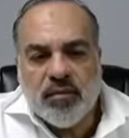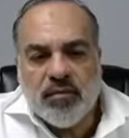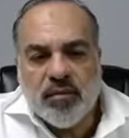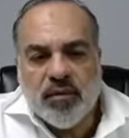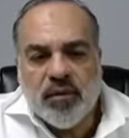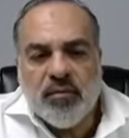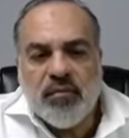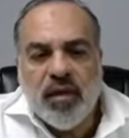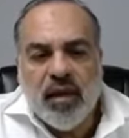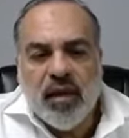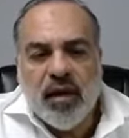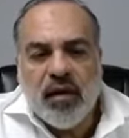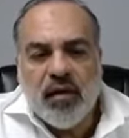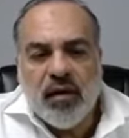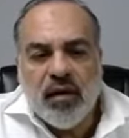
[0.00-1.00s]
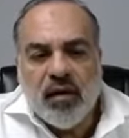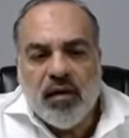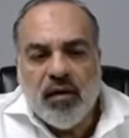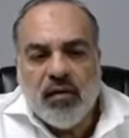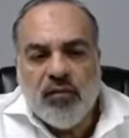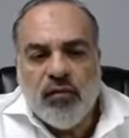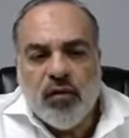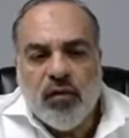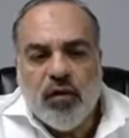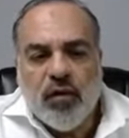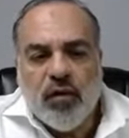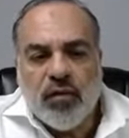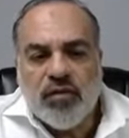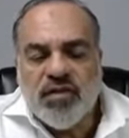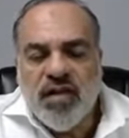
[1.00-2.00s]
committee
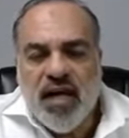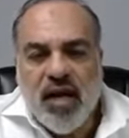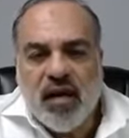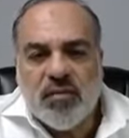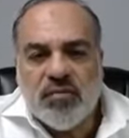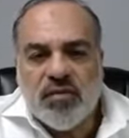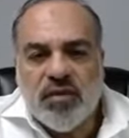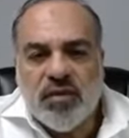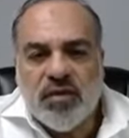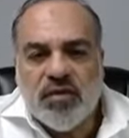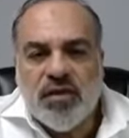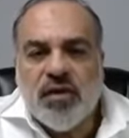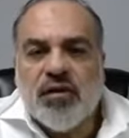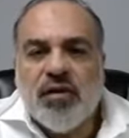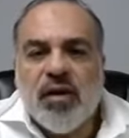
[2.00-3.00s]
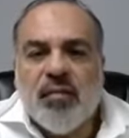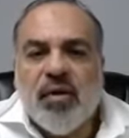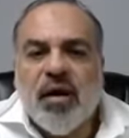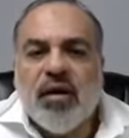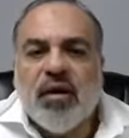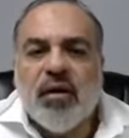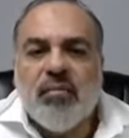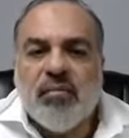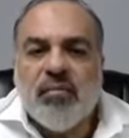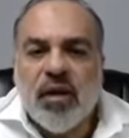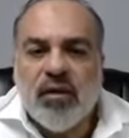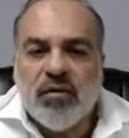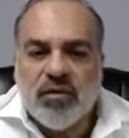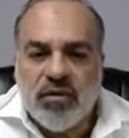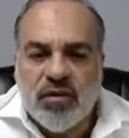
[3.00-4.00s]
for SAMS, the Syrian American
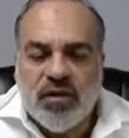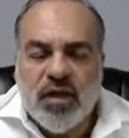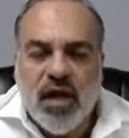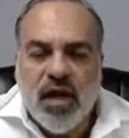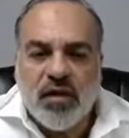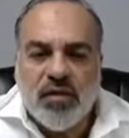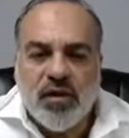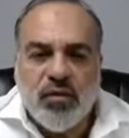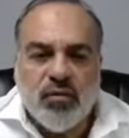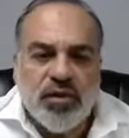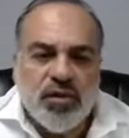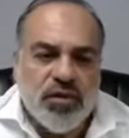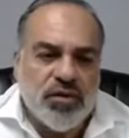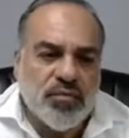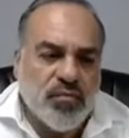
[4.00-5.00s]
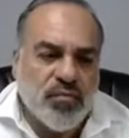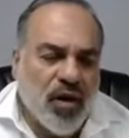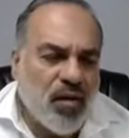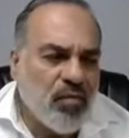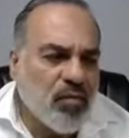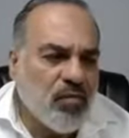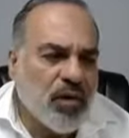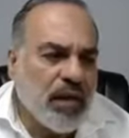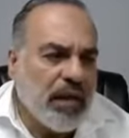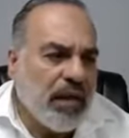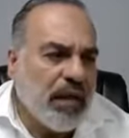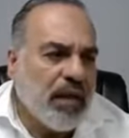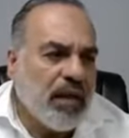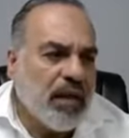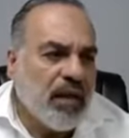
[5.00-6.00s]
Medical Society, which is
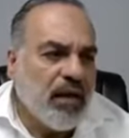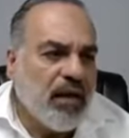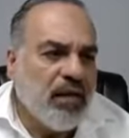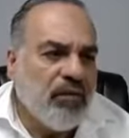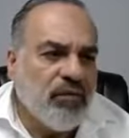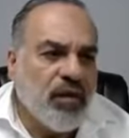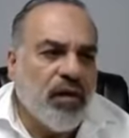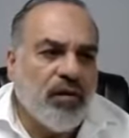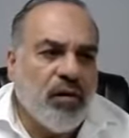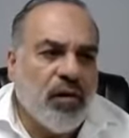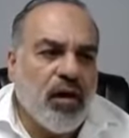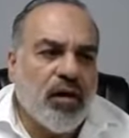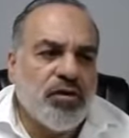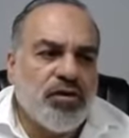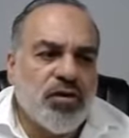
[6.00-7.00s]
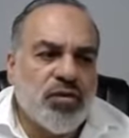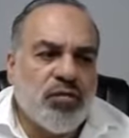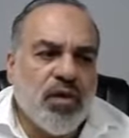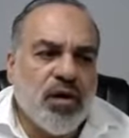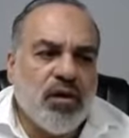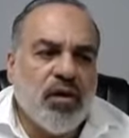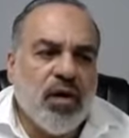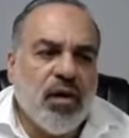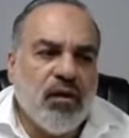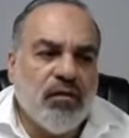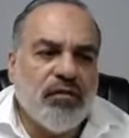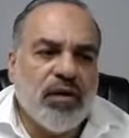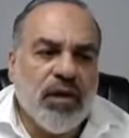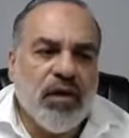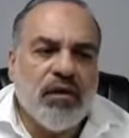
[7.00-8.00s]
probably, if not the largest, one of
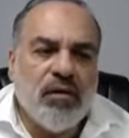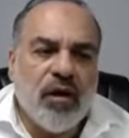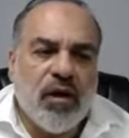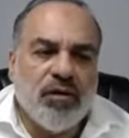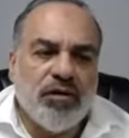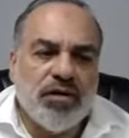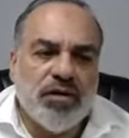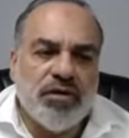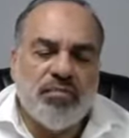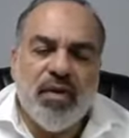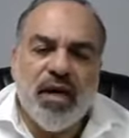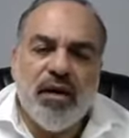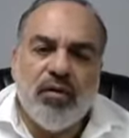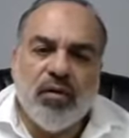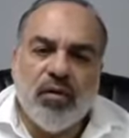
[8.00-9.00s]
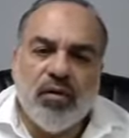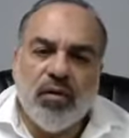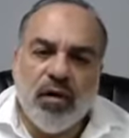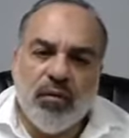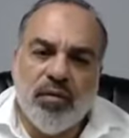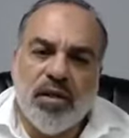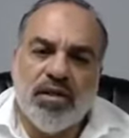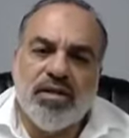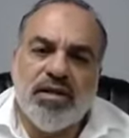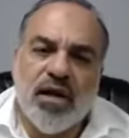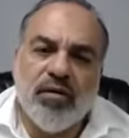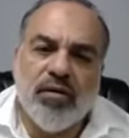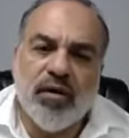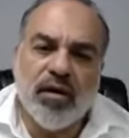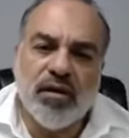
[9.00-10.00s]
the largest medical
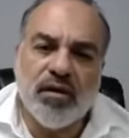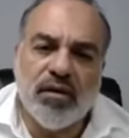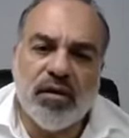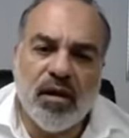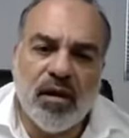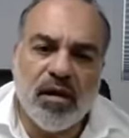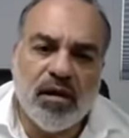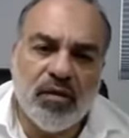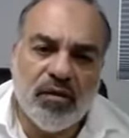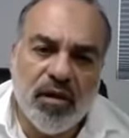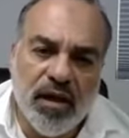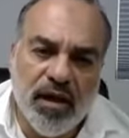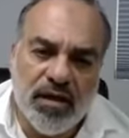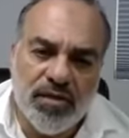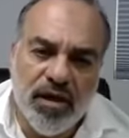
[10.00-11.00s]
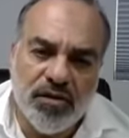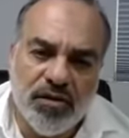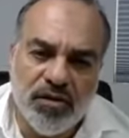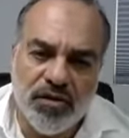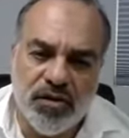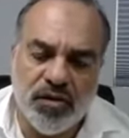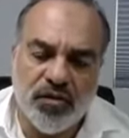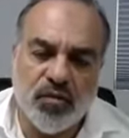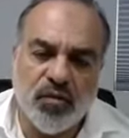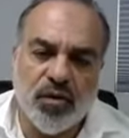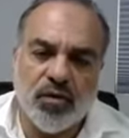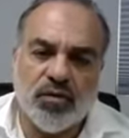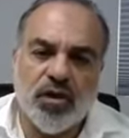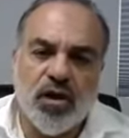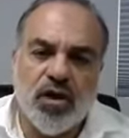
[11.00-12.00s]
humanitarian organizations in the
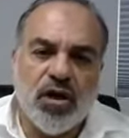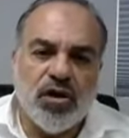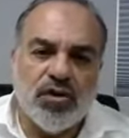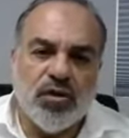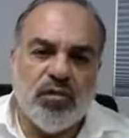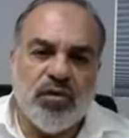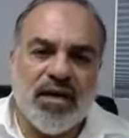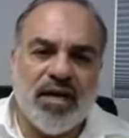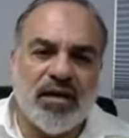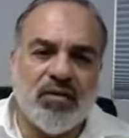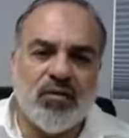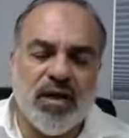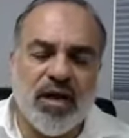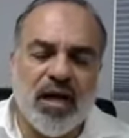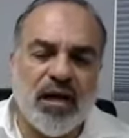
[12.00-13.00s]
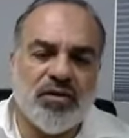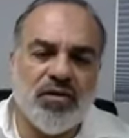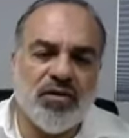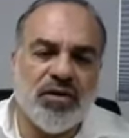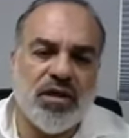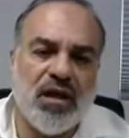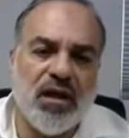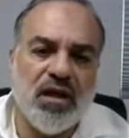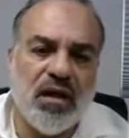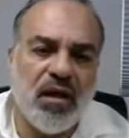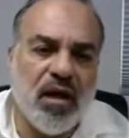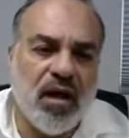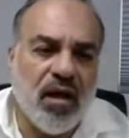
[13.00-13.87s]
world. So we got to see,